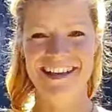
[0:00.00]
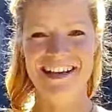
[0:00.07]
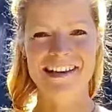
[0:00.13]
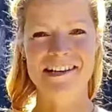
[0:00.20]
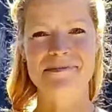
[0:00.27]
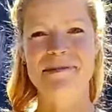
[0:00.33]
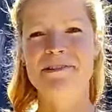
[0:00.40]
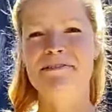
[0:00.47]
And
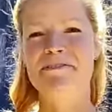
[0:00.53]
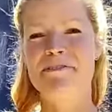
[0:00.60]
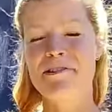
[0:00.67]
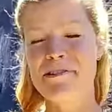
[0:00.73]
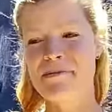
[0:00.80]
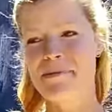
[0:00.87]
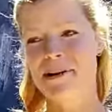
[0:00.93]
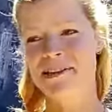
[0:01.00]
I spent
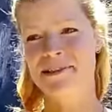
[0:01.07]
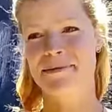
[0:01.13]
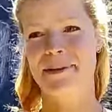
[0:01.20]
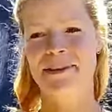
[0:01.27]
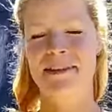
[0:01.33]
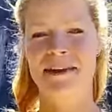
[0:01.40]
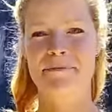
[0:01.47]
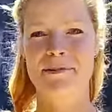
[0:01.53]
four months
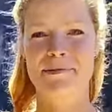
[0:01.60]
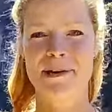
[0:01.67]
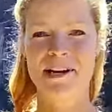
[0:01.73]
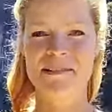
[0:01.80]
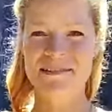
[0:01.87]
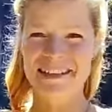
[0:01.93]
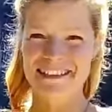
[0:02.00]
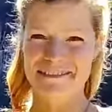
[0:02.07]
with them, with my
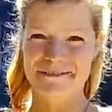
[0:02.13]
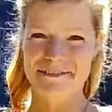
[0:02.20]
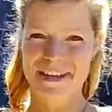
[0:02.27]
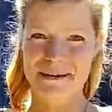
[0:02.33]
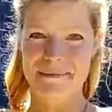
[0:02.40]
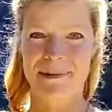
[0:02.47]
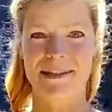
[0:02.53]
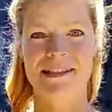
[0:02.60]
own little
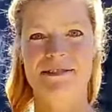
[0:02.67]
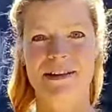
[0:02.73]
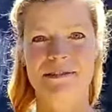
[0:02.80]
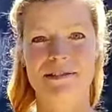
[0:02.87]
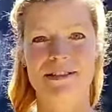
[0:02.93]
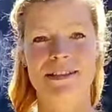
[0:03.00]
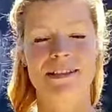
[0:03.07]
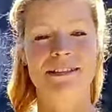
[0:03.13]
family,
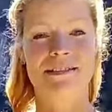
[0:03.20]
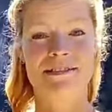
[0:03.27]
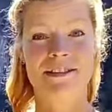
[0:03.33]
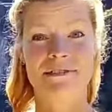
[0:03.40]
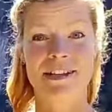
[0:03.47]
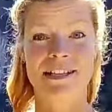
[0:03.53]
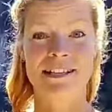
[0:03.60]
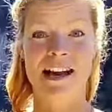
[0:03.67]
traveled,
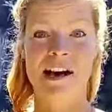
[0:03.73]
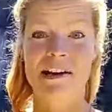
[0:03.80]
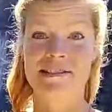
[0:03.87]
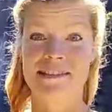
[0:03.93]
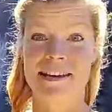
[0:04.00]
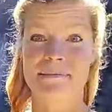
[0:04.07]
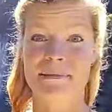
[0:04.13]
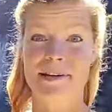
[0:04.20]
traveling the
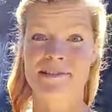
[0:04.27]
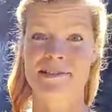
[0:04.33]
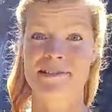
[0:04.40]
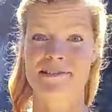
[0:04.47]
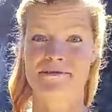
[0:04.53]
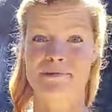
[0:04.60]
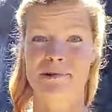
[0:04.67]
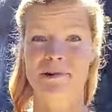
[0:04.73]
Altai
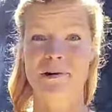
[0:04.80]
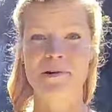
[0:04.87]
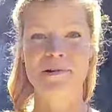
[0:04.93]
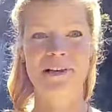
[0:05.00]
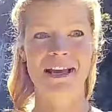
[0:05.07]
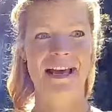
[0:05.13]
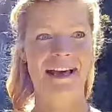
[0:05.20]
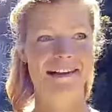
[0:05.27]
mountains of
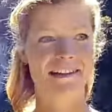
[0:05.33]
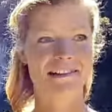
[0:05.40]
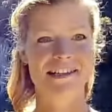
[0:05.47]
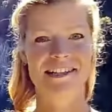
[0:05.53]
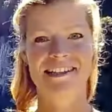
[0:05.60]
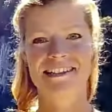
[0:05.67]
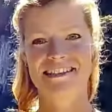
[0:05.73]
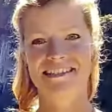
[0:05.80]
Mongolia,
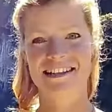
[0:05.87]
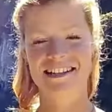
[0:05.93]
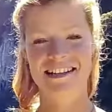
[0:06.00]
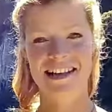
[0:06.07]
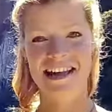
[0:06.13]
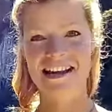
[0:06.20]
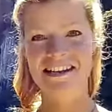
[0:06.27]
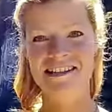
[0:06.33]
learning this
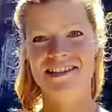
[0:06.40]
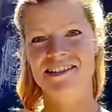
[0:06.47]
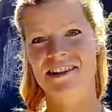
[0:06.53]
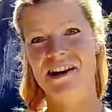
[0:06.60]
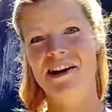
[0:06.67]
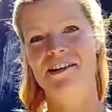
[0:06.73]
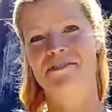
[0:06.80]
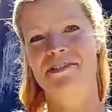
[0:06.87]
ancient
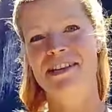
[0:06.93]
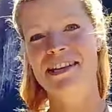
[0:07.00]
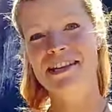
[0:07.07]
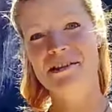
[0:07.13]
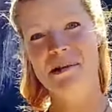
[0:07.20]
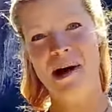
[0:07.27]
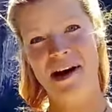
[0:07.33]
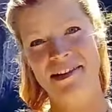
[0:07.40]
art of
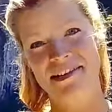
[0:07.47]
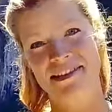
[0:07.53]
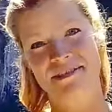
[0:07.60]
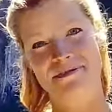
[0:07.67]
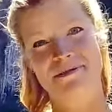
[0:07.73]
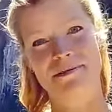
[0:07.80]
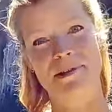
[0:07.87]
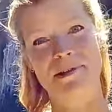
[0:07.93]
eagle
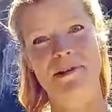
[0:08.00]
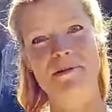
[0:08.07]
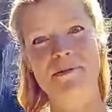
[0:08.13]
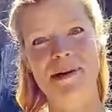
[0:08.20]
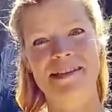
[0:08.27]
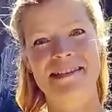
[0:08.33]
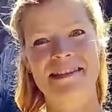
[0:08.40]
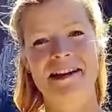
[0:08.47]
hunting from the
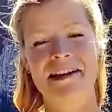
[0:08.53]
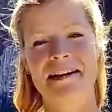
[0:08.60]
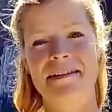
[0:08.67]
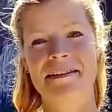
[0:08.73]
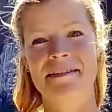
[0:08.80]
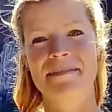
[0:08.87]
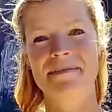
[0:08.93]
nomads there.